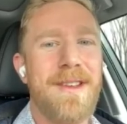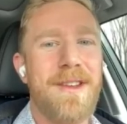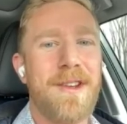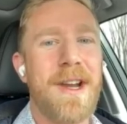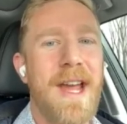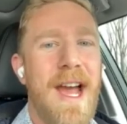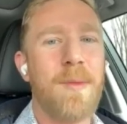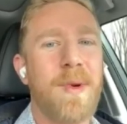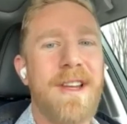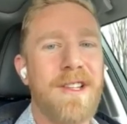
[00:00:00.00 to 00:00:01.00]
you're going to have
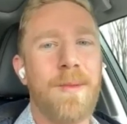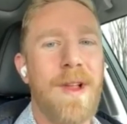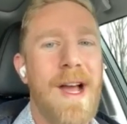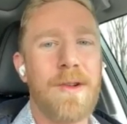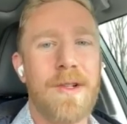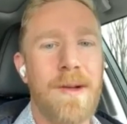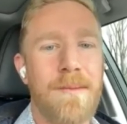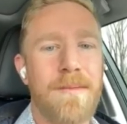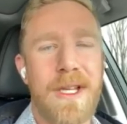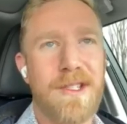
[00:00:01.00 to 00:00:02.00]
a predictable
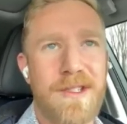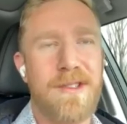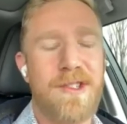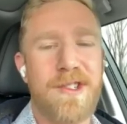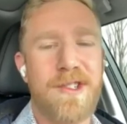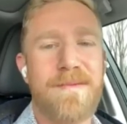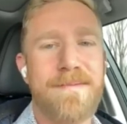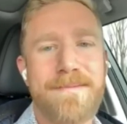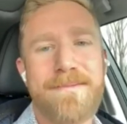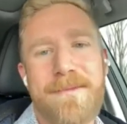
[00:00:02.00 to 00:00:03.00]
outcome. It's just,
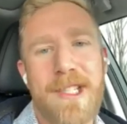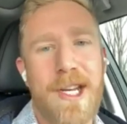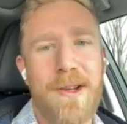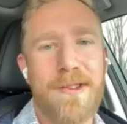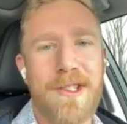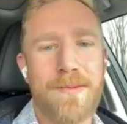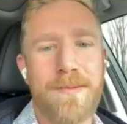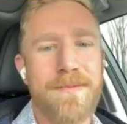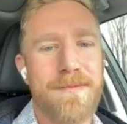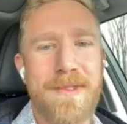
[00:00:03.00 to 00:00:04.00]
it's
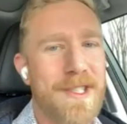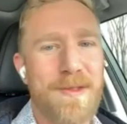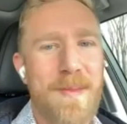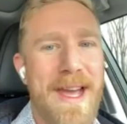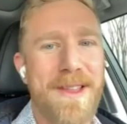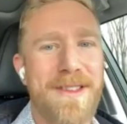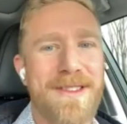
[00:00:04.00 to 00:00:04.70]
just math,